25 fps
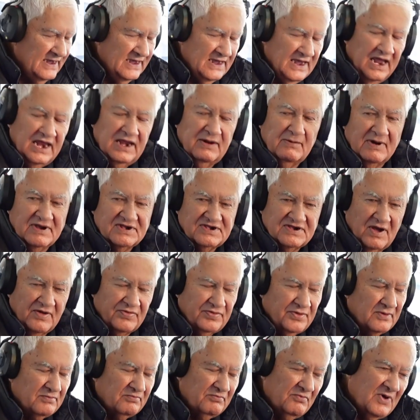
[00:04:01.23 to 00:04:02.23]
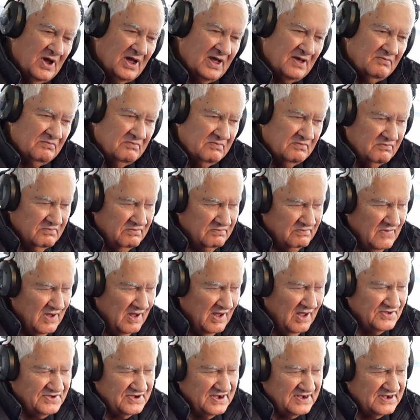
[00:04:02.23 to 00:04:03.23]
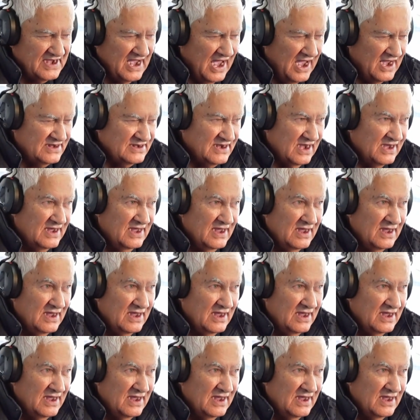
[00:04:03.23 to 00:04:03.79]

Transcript: Anyway, so I thought, well, I'll just ask.